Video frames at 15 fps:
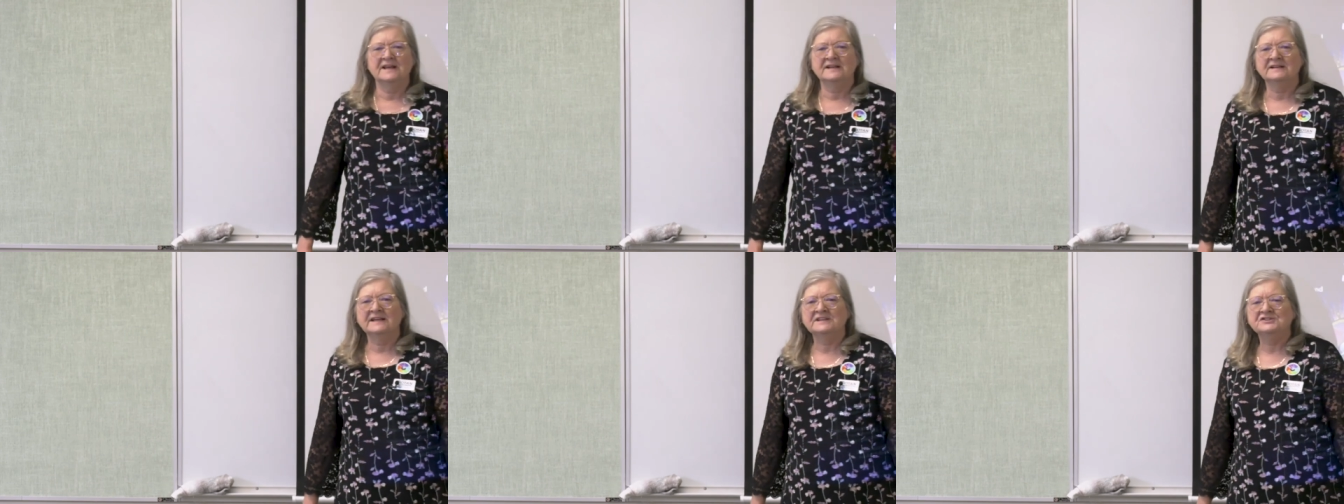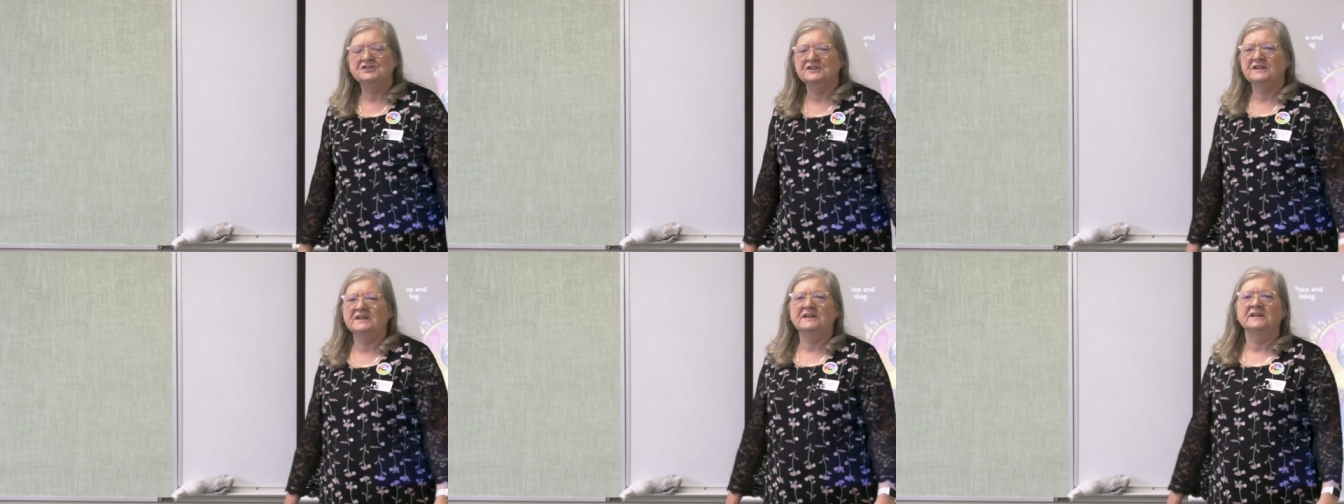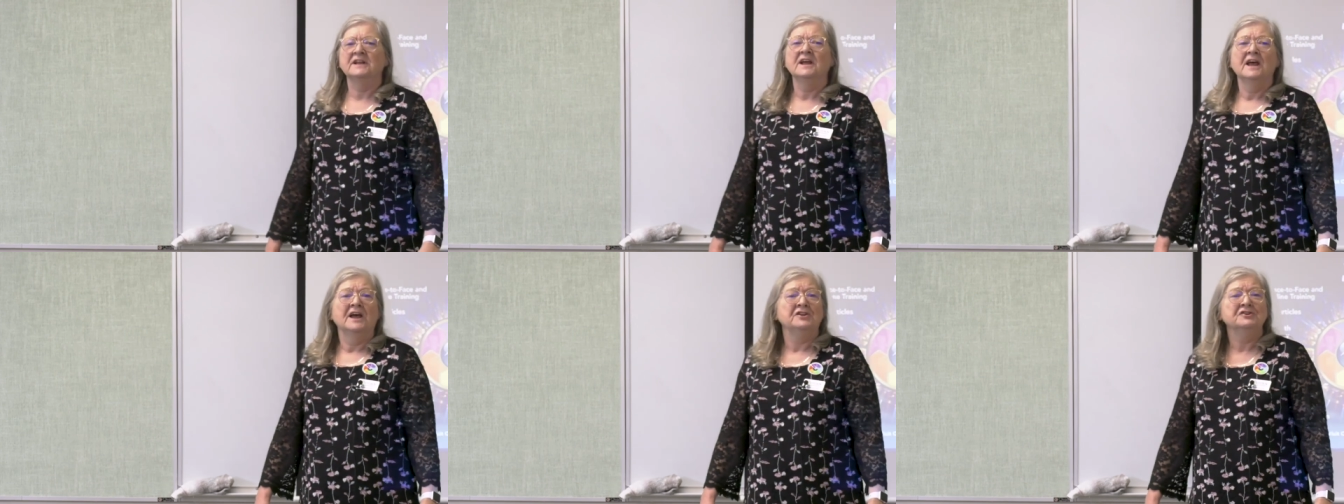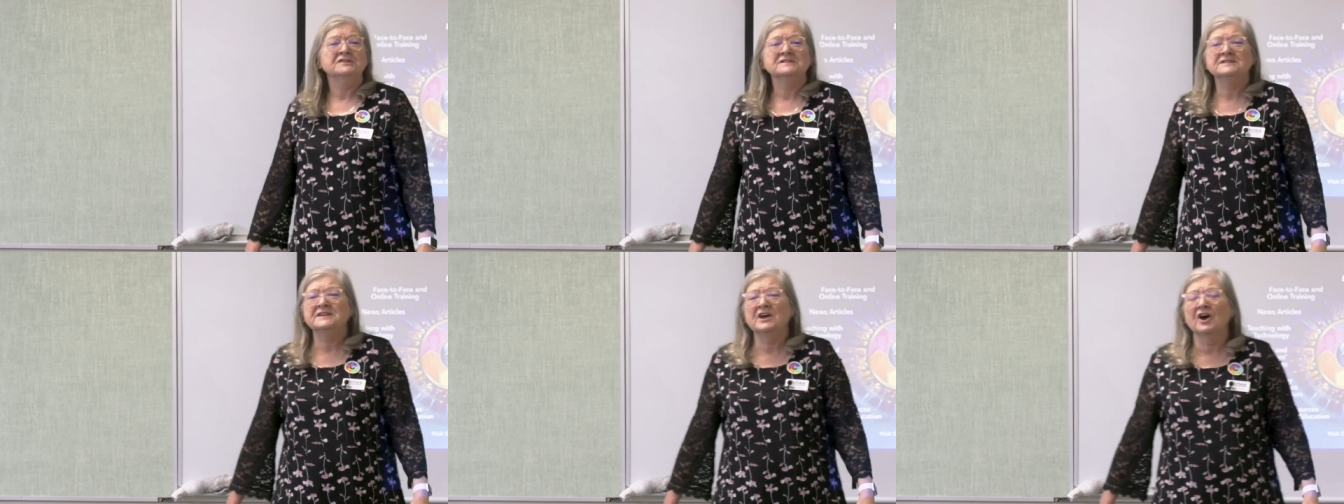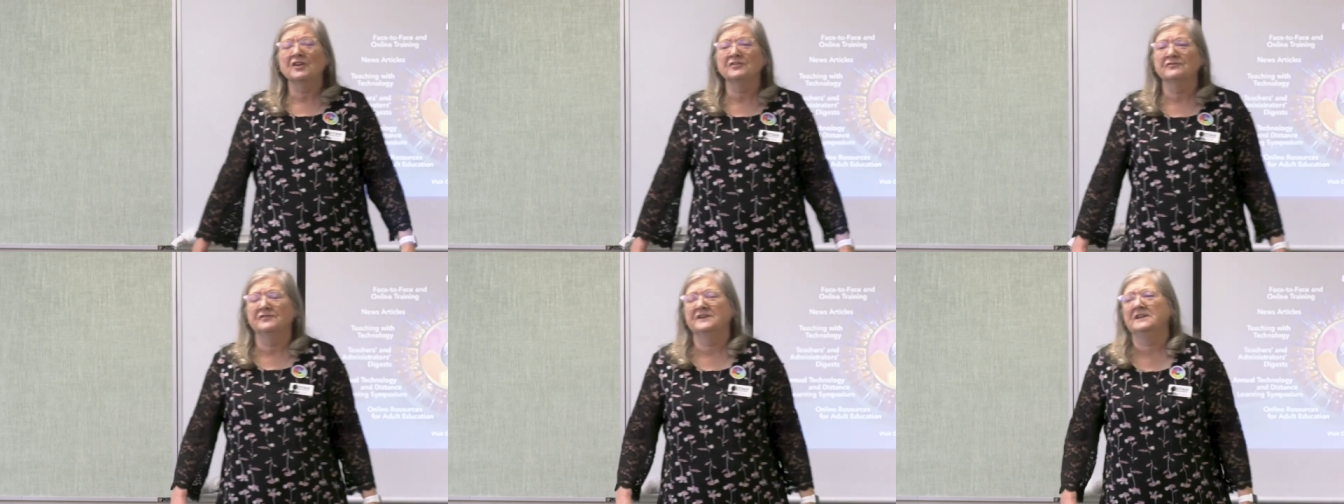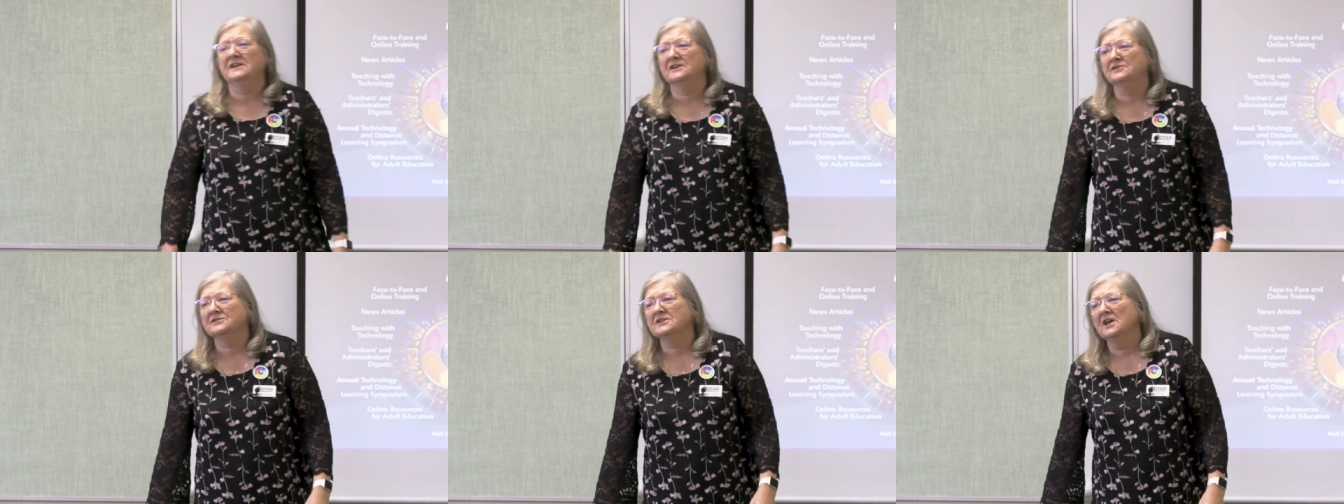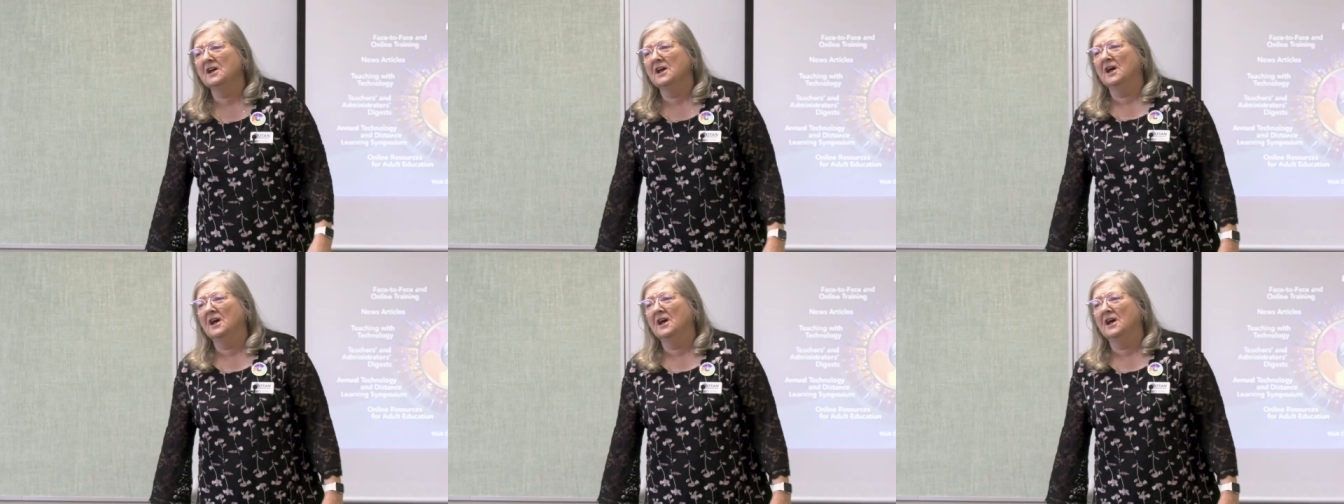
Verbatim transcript: that'll get you in. And you can see all the videos.